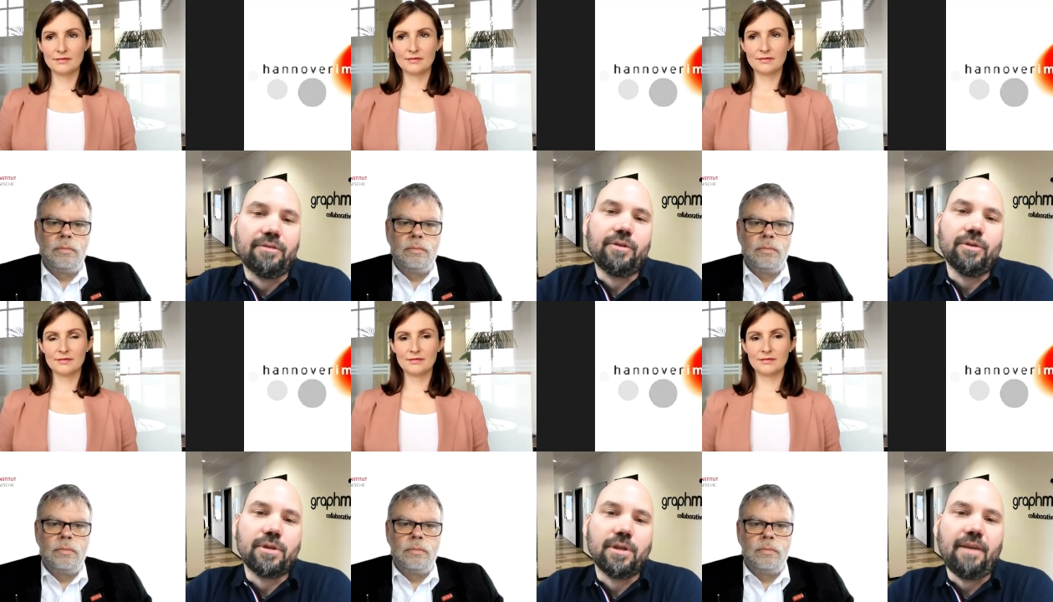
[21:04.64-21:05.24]

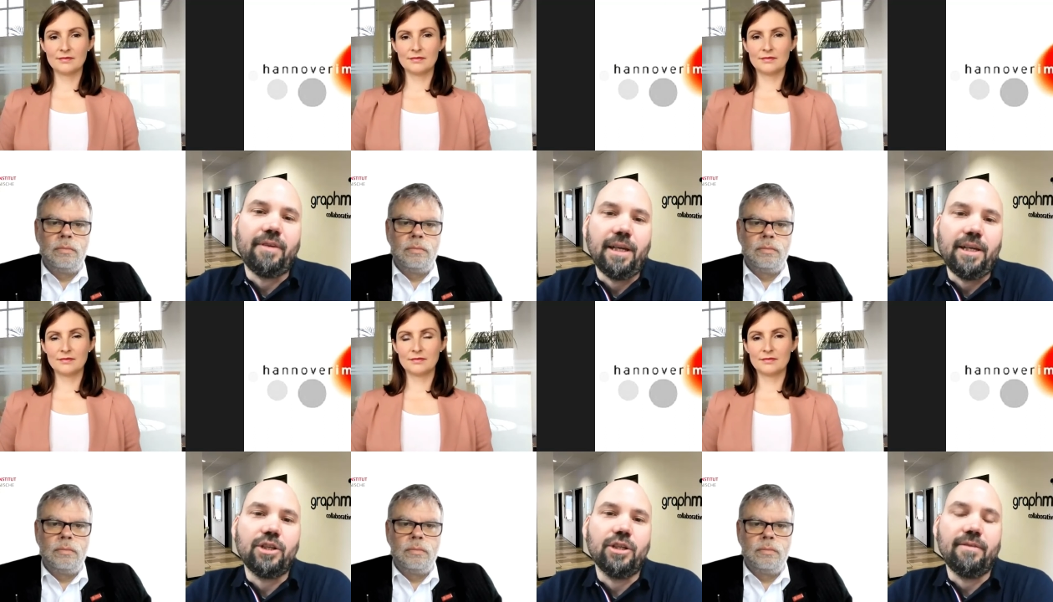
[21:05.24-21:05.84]
Speaker 1: course, a
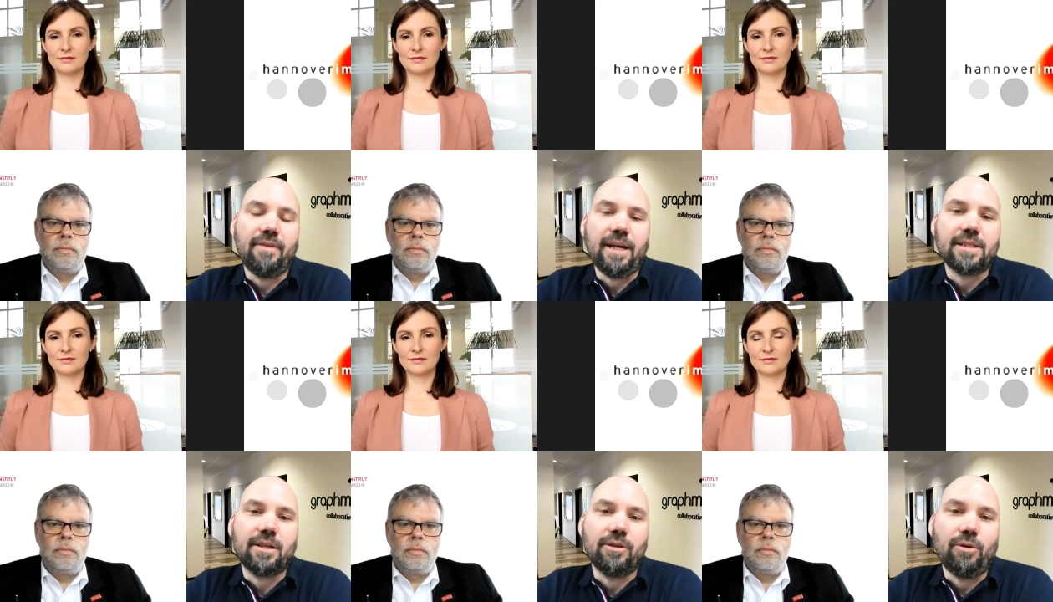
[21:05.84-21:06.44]
navigation device
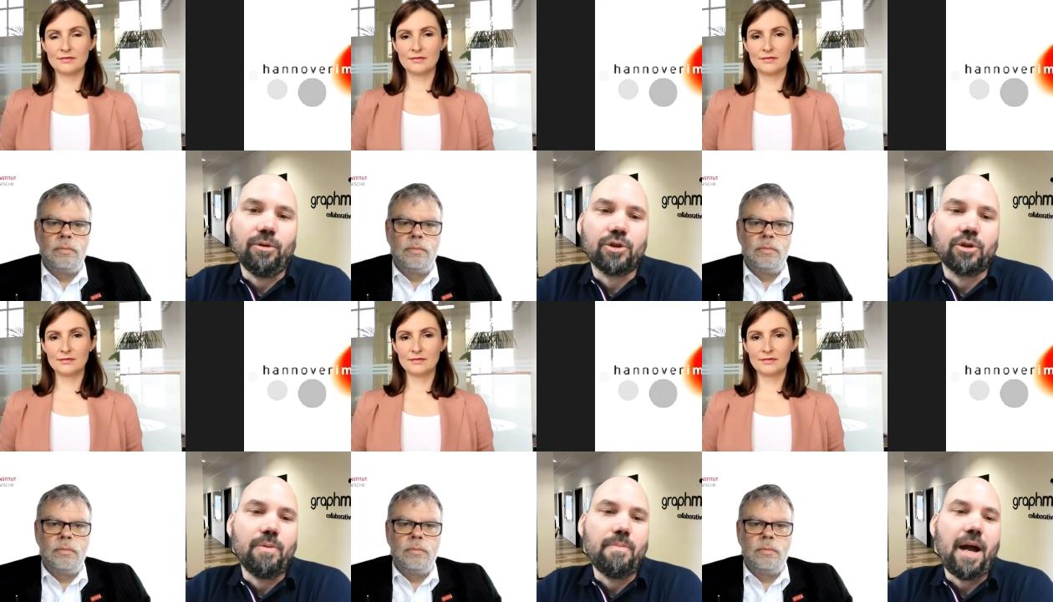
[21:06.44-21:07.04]
can also
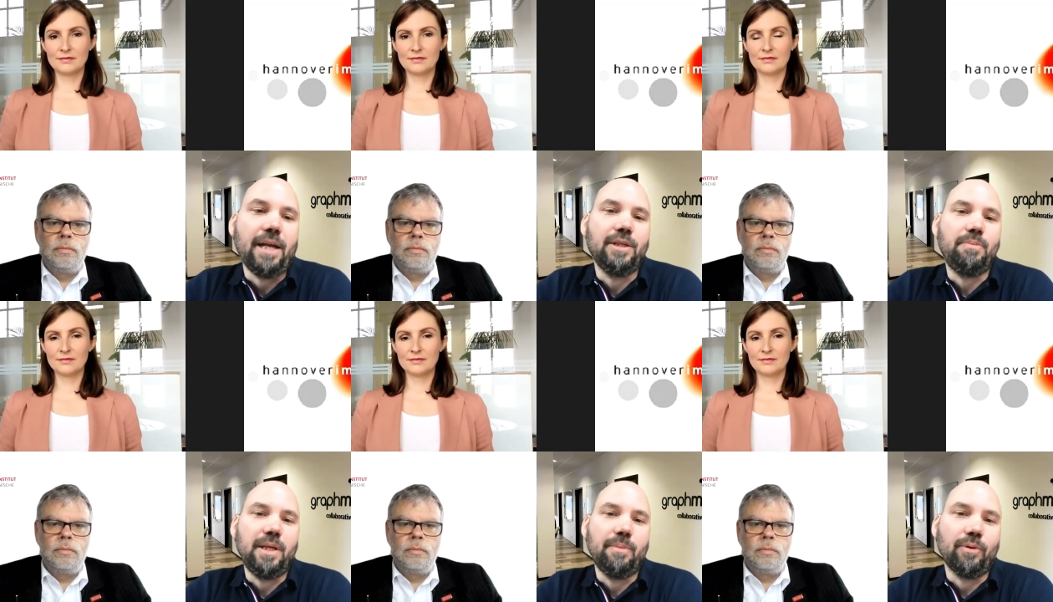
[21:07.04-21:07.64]
remind
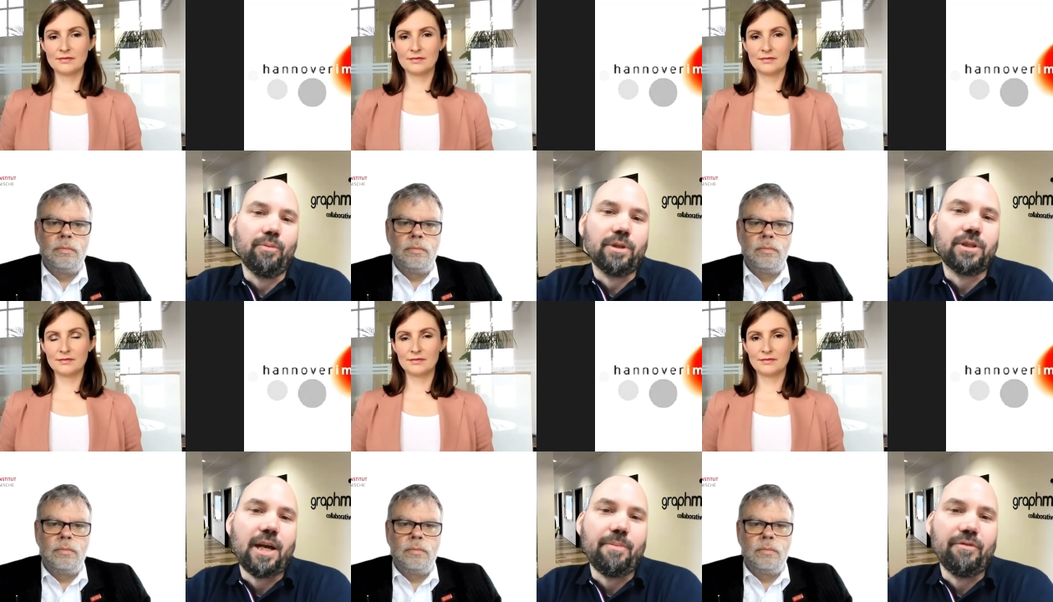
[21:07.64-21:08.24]
people what
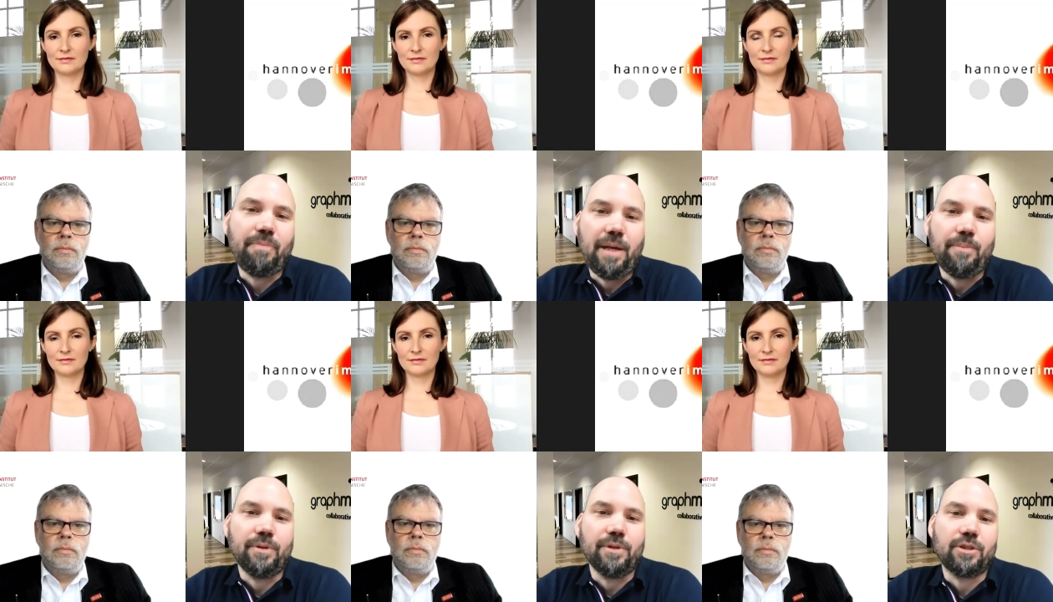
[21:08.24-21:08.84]
type of
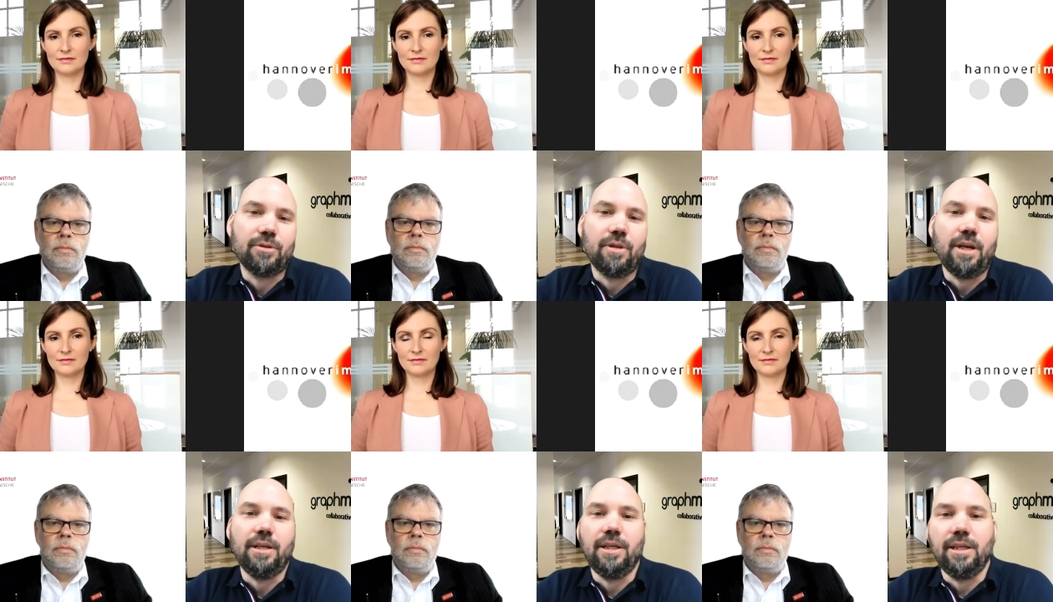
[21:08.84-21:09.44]
papers do
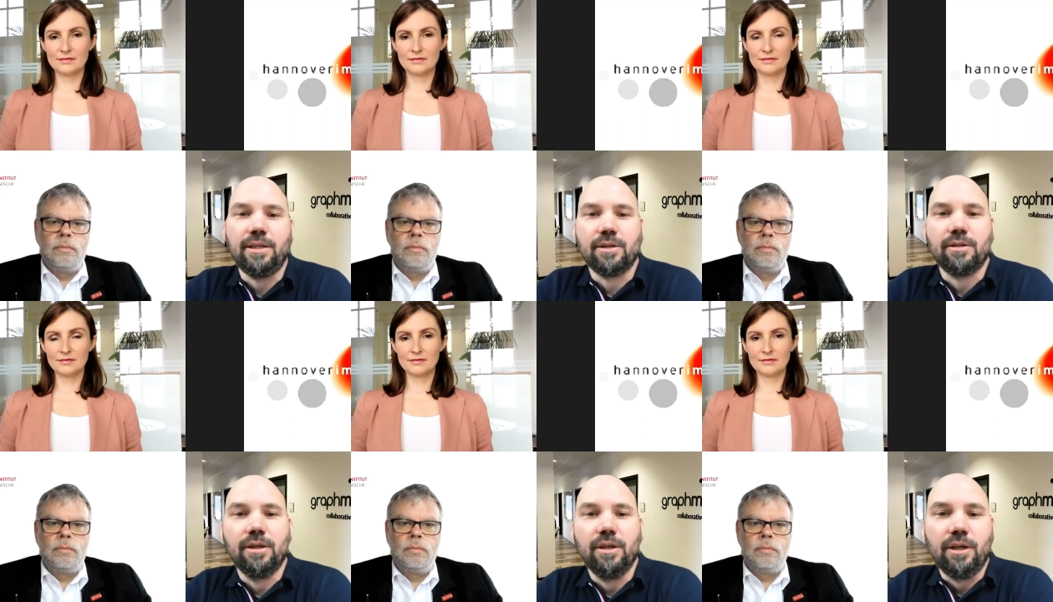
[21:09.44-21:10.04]
they need
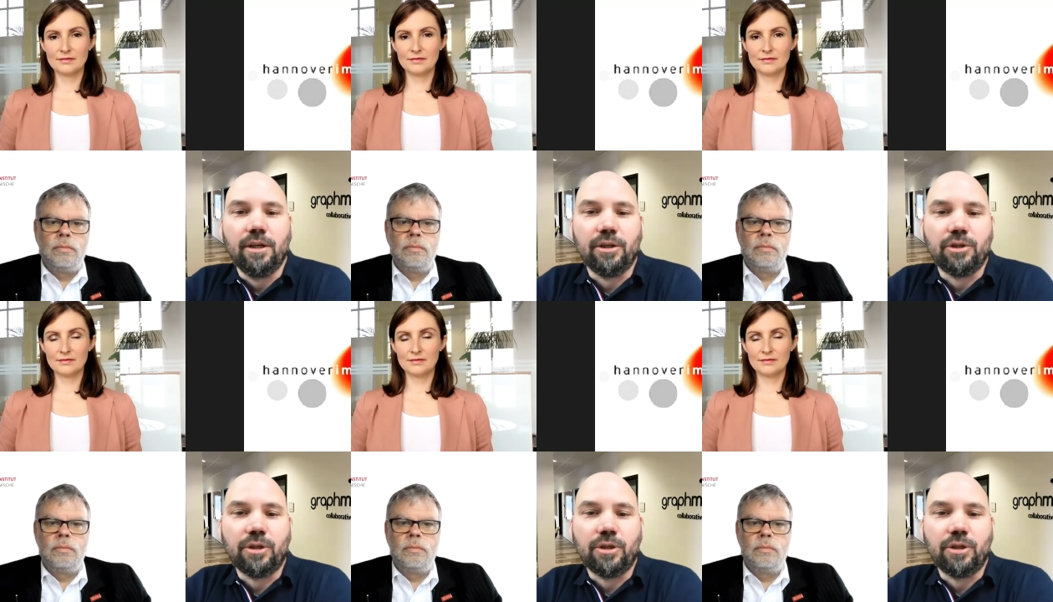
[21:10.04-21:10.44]
uh, hmm.